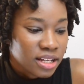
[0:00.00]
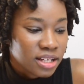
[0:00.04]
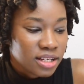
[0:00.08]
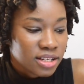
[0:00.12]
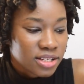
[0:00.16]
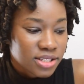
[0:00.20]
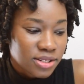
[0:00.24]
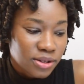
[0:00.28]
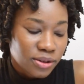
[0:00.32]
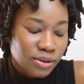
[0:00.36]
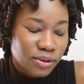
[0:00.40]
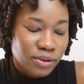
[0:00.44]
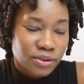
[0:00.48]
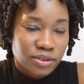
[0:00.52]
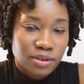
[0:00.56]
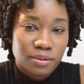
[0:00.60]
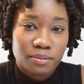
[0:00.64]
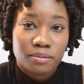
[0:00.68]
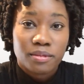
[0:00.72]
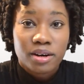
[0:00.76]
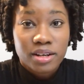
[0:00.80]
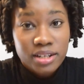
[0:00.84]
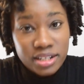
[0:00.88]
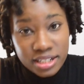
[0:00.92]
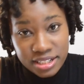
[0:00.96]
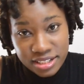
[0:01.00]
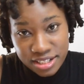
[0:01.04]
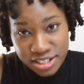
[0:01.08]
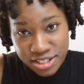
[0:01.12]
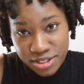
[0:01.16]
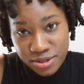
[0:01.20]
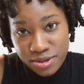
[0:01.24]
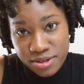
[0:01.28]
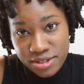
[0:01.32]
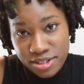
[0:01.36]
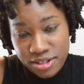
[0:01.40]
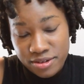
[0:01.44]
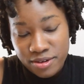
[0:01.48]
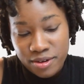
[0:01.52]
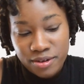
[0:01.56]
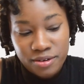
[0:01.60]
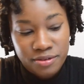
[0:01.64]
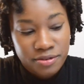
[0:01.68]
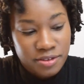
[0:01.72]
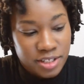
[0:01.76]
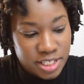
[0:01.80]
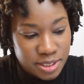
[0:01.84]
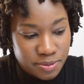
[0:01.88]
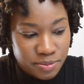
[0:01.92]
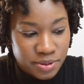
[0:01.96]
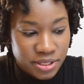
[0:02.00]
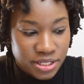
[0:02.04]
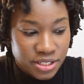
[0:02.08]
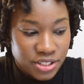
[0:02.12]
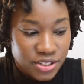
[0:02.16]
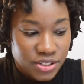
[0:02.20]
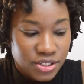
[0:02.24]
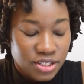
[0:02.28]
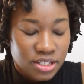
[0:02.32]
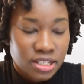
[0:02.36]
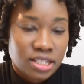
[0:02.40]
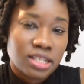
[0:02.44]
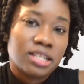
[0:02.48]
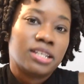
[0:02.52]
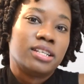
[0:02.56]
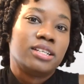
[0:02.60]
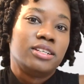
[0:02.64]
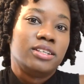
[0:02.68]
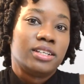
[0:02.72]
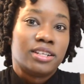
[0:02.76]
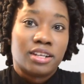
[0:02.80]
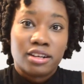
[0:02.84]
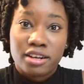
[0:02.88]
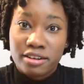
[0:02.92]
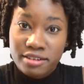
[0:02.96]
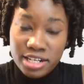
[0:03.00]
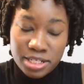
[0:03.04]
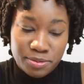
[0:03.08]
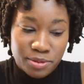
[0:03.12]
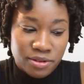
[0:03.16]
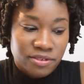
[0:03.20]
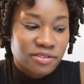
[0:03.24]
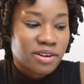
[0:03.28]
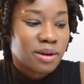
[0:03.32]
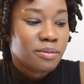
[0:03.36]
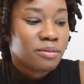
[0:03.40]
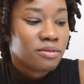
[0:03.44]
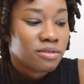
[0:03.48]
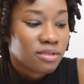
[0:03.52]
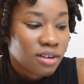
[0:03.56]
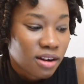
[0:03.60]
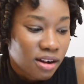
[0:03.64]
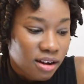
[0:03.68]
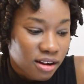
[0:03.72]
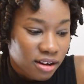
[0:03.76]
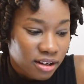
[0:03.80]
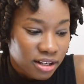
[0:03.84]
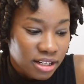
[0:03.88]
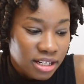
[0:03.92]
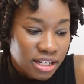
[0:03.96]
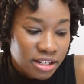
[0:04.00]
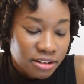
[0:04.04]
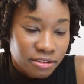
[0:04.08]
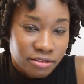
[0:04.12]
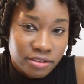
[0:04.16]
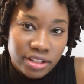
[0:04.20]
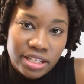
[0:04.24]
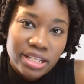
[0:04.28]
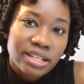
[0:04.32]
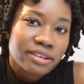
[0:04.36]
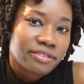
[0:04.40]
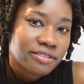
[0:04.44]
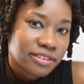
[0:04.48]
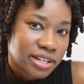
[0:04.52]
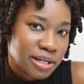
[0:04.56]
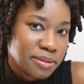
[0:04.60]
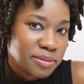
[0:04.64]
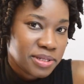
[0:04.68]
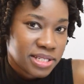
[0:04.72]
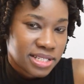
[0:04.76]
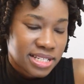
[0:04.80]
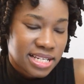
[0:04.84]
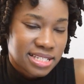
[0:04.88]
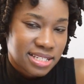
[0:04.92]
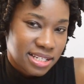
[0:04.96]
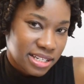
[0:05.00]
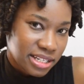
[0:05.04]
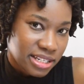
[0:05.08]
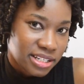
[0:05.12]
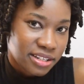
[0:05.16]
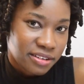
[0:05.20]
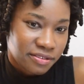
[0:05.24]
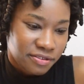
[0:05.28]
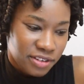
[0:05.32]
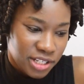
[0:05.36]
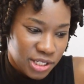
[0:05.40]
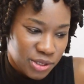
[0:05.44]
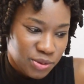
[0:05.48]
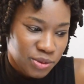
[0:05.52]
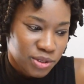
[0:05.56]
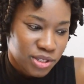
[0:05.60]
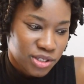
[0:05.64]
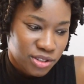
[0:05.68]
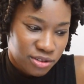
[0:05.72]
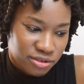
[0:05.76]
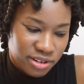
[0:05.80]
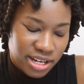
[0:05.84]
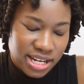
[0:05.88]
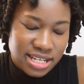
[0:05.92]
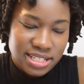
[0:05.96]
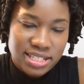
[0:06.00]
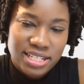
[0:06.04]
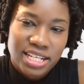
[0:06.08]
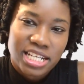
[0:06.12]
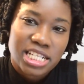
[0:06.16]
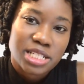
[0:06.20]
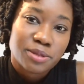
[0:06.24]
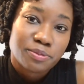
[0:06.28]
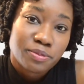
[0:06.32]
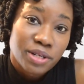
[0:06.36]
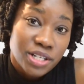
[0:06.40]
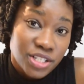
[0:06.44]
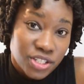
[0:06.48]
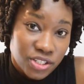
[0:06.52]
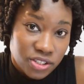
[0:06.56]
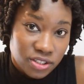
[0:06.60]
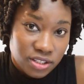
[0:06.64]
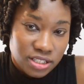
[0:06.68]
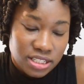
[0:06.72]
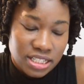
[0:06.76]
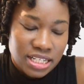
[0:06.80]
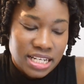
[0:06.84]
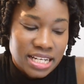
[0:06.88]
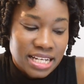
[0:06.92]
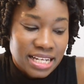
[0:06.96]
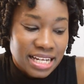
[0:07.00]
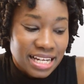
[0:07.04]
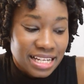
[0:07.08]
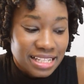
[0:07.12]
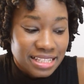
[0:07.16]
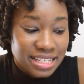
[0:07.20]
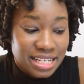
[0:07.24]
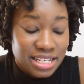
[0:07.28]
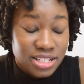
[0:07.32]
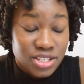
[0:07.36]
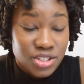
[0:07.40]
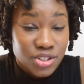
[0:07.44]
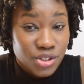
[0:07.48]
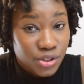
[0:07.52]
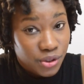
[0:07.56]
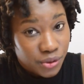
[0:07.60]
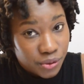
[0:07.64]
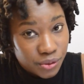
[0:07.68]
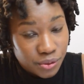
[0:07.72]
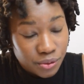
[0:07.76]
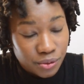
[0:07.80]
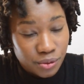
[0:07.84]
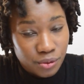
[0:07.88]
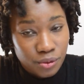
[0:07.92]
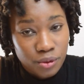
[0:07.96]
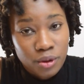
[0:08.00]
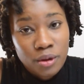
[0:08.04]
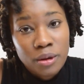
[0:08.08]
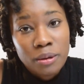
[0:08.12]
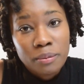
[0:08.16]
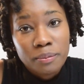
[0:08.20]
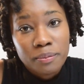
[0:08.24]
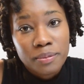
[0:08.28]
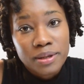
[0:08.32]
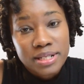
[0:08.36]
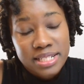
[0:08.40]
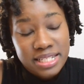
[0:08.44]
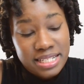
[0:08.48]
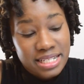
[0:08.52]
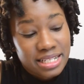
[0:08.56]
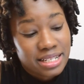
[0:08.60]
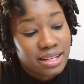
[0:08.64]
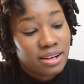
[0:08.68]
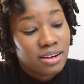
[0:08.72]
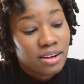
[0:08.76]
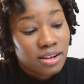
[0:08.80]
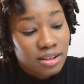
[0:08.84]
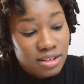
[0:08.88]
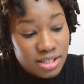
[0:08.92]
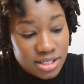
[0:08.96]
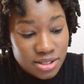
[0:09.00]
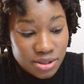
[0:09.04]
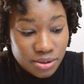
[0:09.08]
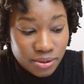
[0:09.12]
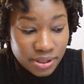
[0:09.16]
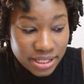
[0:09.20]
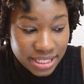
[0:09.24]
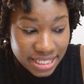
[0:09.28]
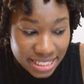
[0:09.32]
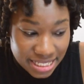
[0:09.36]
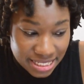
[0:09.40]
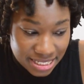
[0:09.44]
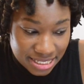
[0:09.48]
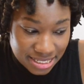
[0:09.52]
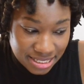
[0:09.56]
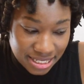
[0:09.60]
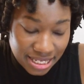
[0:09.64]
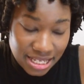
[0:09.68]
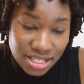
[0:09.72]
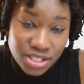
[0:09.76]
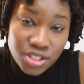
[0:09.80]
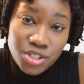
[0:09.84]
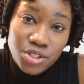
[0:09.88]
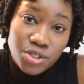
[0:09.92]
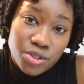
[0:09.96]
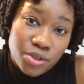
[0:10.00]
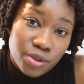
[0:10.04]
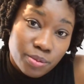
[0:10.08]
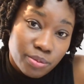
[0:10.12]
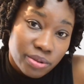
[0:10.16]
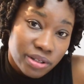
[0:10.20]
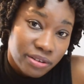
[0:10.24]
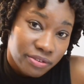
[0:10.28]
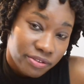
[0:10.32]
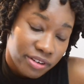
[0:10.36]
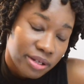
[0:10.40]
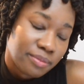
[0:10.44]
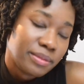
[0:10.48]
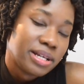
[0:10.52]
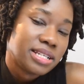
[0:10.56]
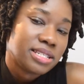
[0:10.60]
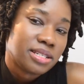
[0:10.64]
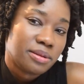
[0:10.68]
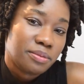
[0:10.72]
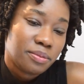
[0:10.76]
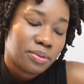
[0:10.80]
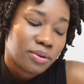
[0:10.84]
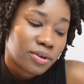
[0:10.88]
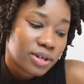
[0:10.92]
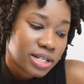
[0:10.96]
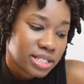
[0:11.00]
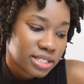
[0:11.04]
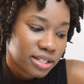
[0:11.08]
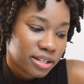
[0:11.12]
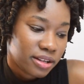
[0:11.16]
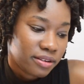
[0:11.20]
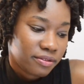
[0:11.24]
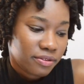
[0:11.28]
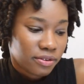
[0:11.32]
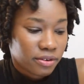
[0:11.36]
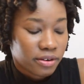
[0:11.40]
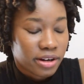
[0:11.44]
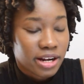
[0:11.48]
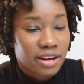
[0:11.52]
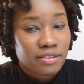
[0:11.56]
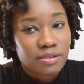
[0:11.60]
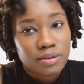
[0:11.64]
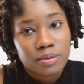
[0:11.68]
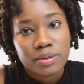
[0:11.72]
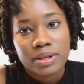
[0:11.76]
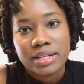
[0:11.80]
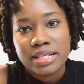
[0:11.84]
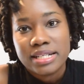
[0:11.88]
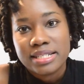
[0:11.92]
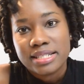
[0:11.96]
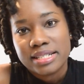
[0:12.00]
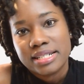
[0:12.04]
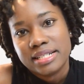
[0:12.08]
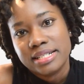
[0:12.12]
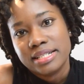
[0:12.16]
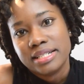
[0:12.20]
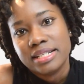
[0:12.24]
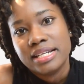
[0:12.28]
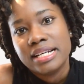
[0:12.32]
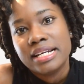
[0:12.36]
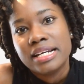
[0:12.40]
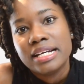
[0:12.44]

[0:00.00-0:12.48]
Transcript: So the modern discourse around free speech, you can correct me if I'm wrong, really frames it as an individual's right to expression, and that's true, but it also is and should be framed as important for everyone else in